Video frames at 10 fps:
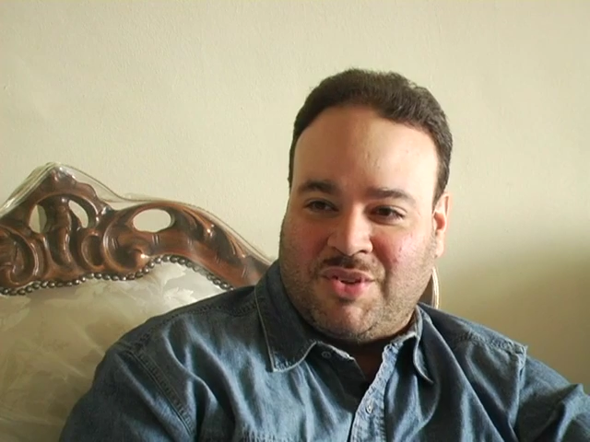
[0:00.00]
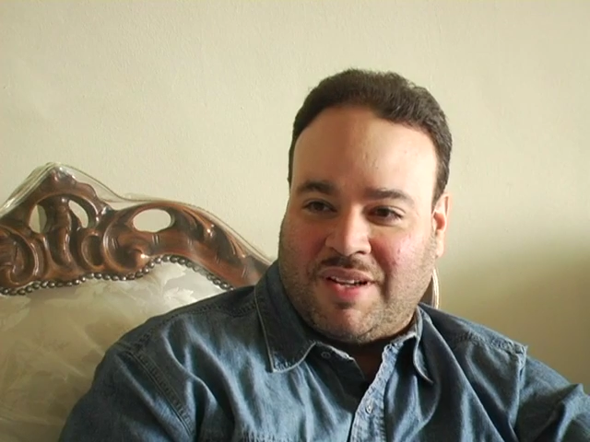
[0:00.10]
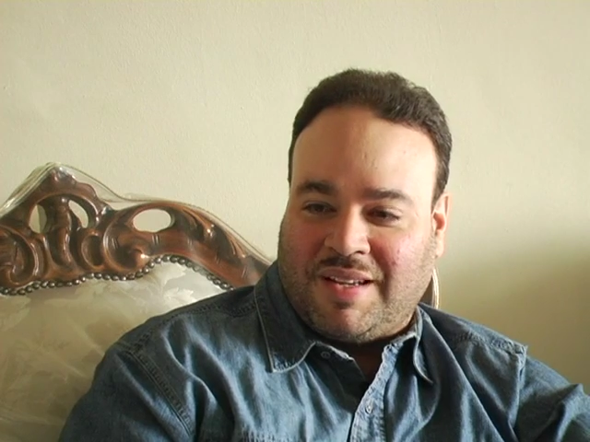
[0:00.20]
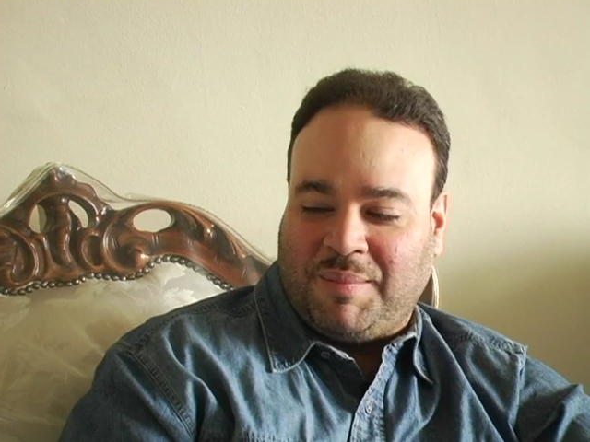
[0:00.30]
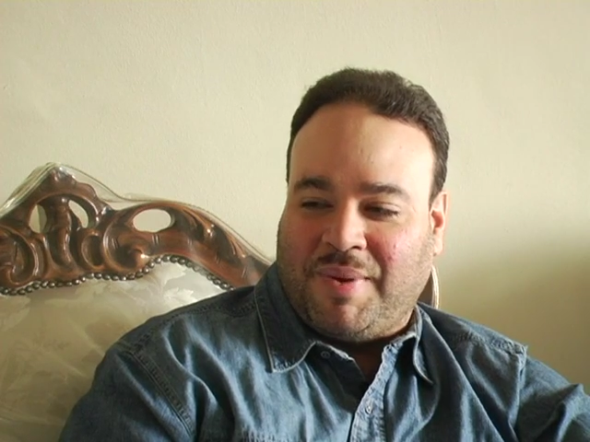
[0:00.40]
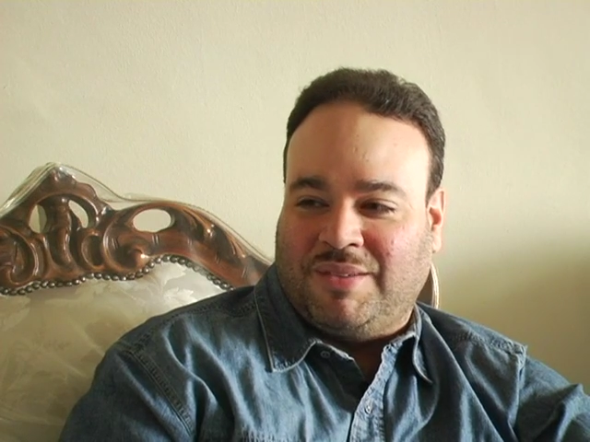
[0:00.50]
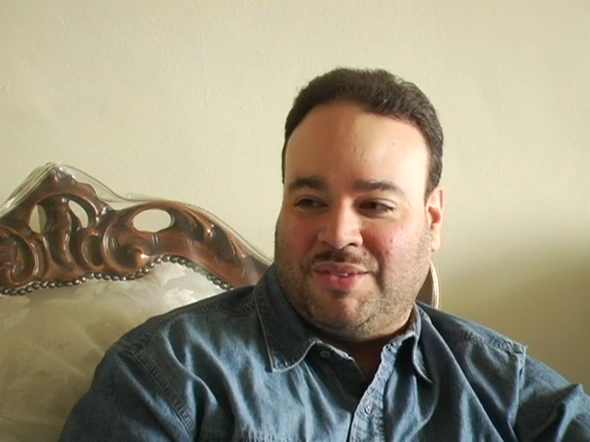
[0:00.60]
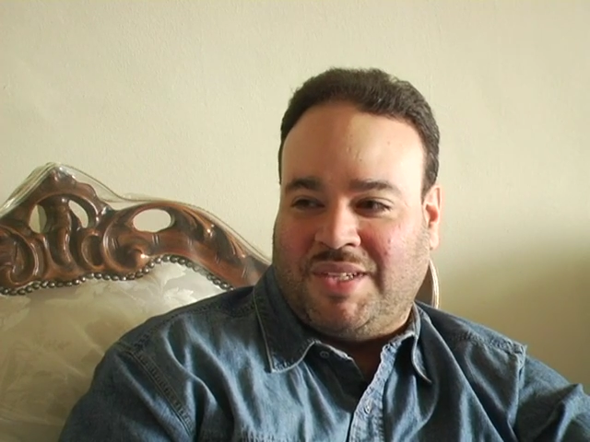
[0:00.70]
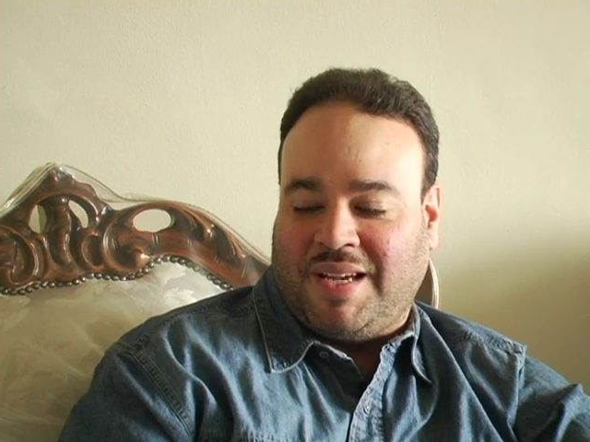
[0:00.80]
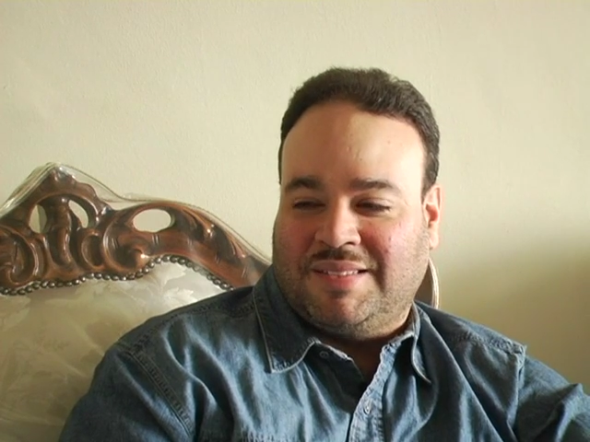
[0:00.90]
look like Michael
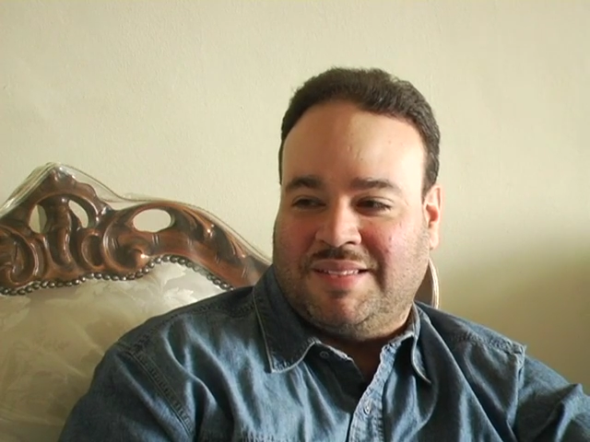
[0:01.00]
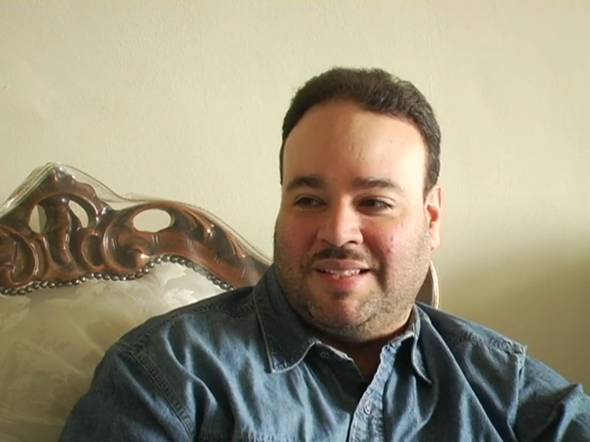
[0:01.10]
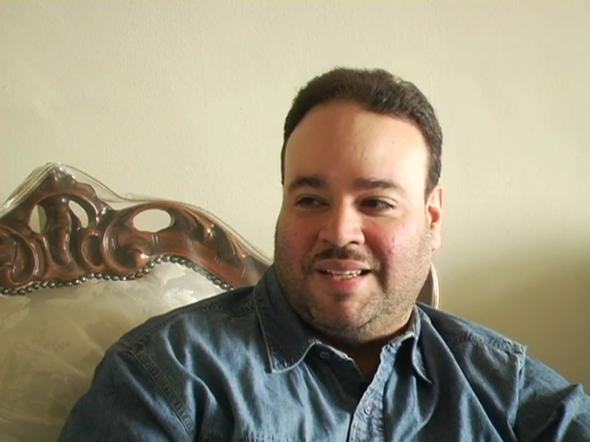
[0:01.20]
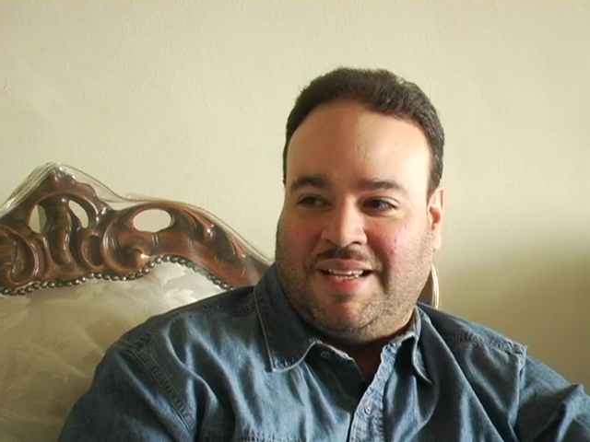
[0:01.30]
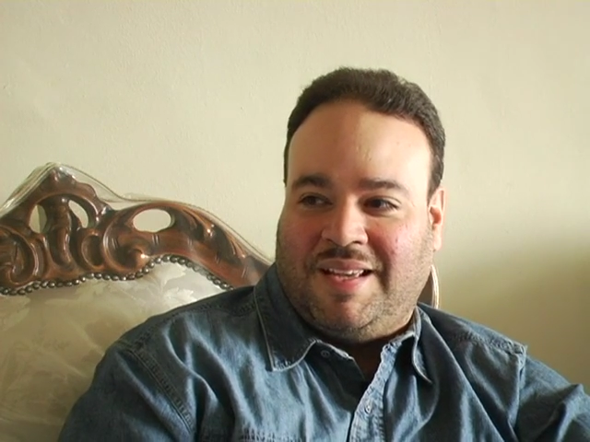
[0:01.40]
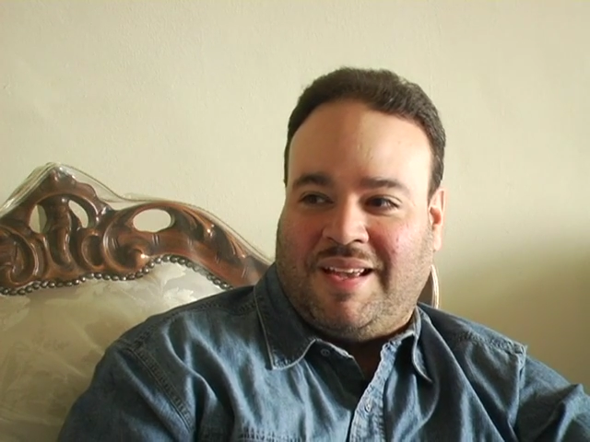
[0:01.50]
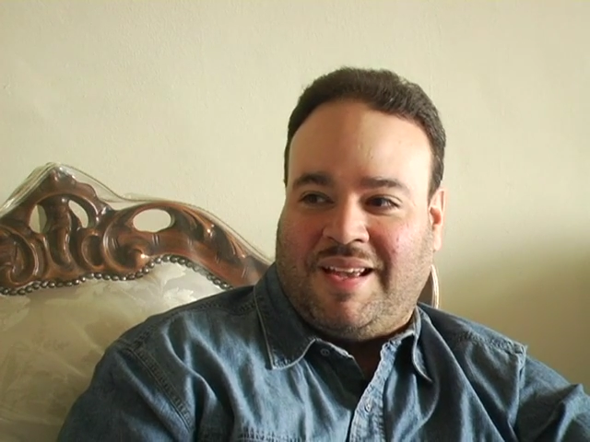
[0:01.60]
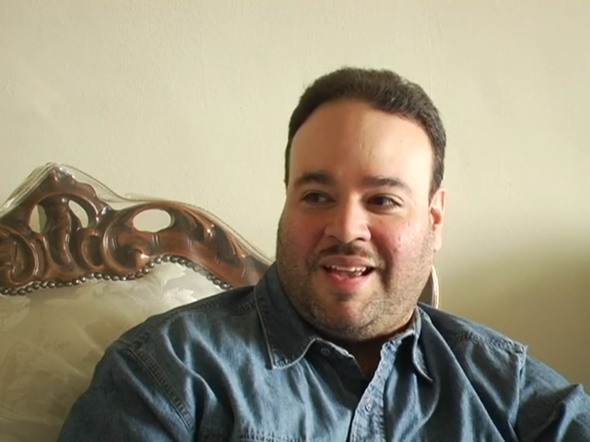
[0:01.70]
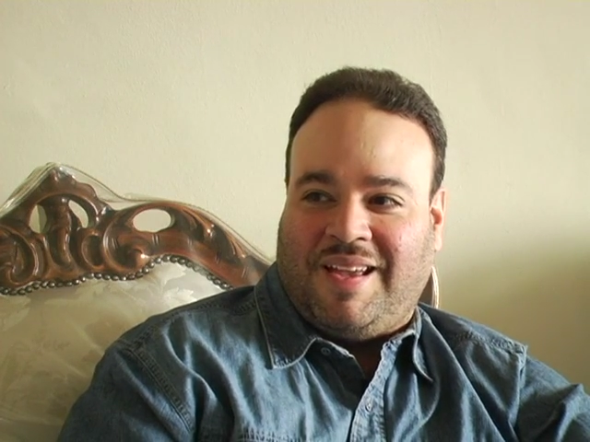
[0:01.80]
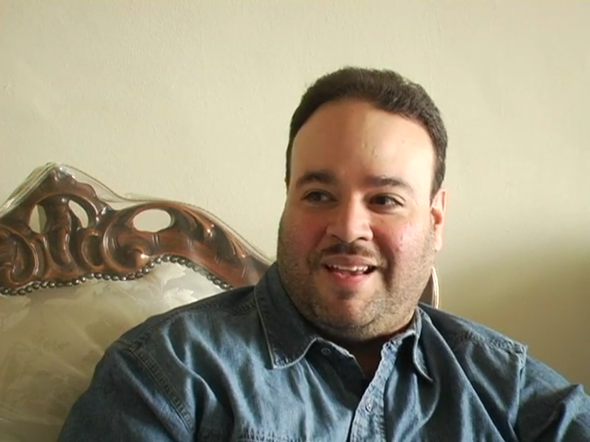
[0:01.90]
Jackson?"
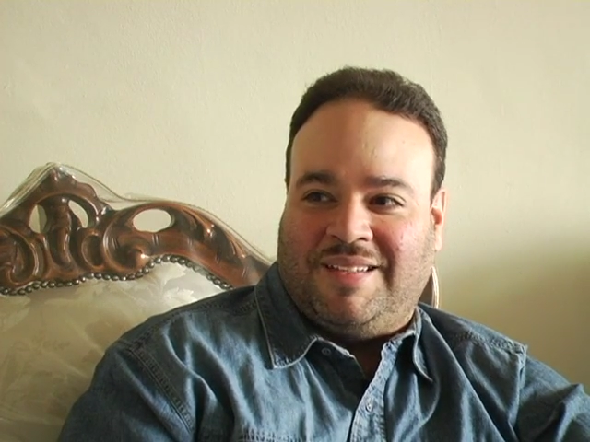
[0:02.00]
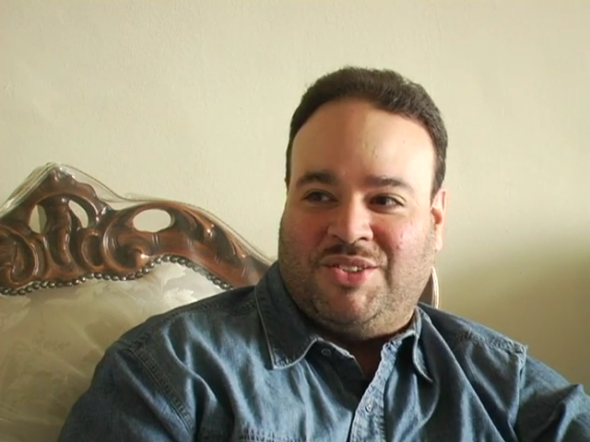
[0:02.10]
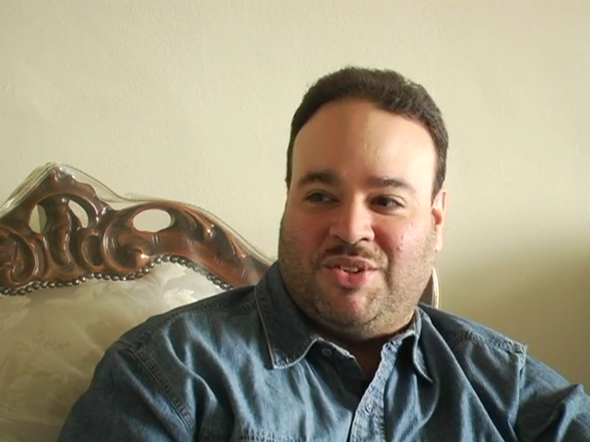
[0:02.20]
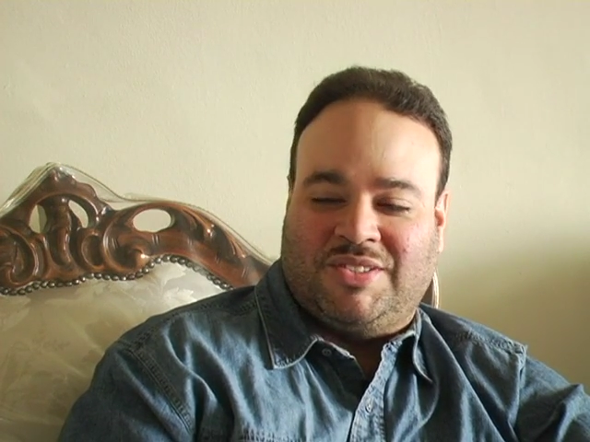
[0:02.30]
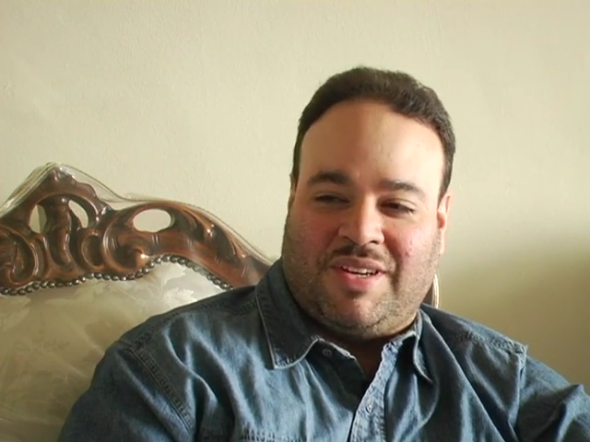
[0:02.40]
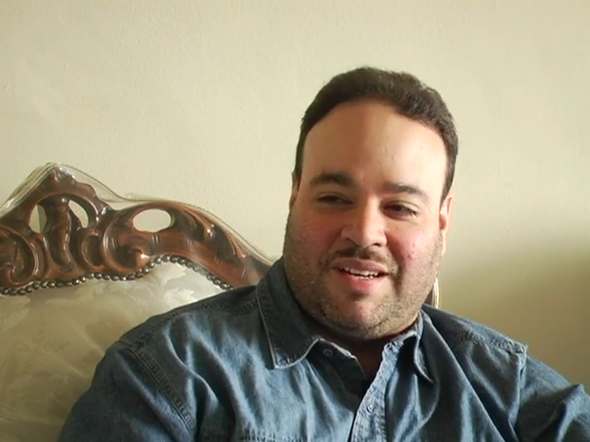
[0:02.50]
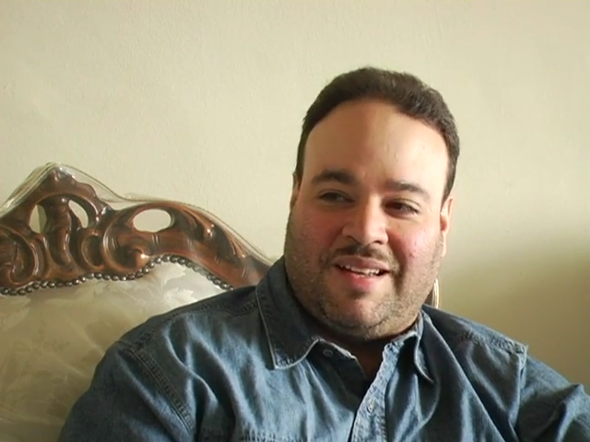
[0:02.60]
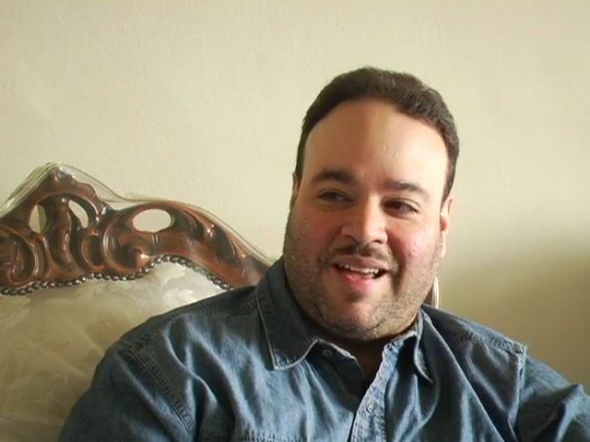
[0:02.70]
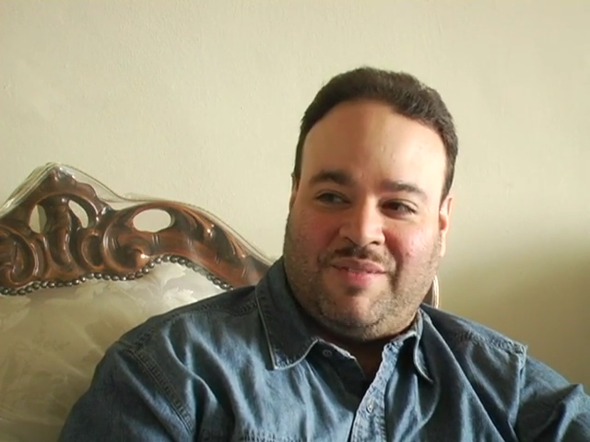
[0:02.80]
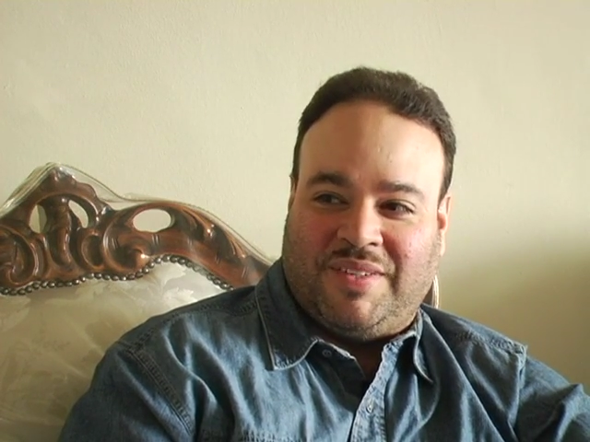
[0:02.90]
And Joey started
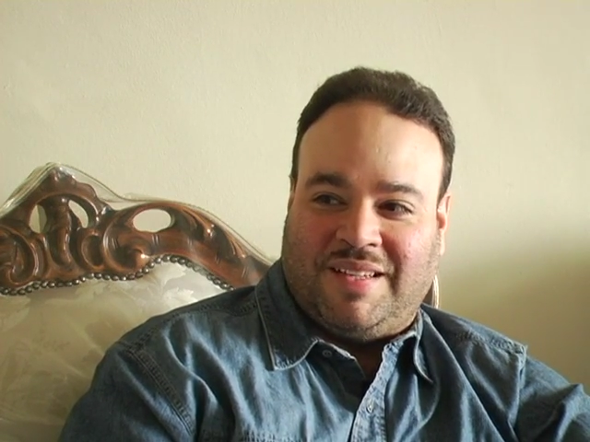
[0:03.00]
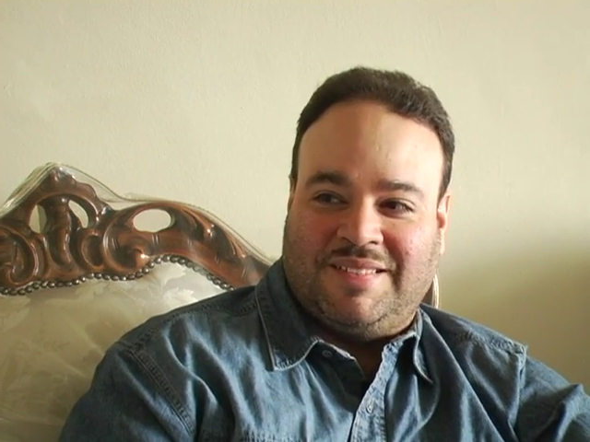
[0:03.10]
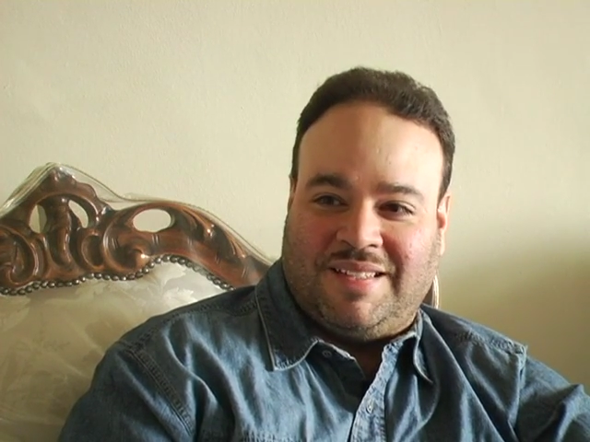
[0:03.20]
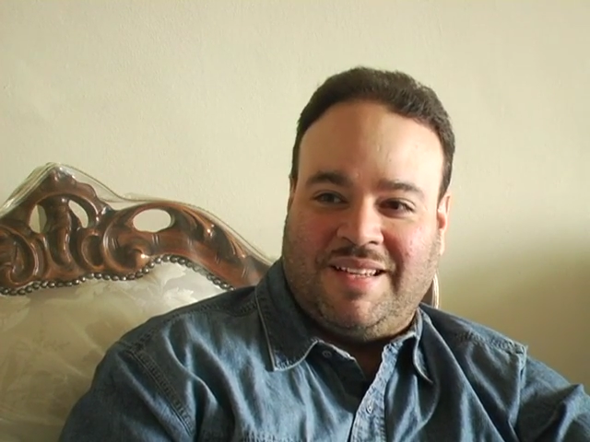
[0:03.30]
laughing, and he said,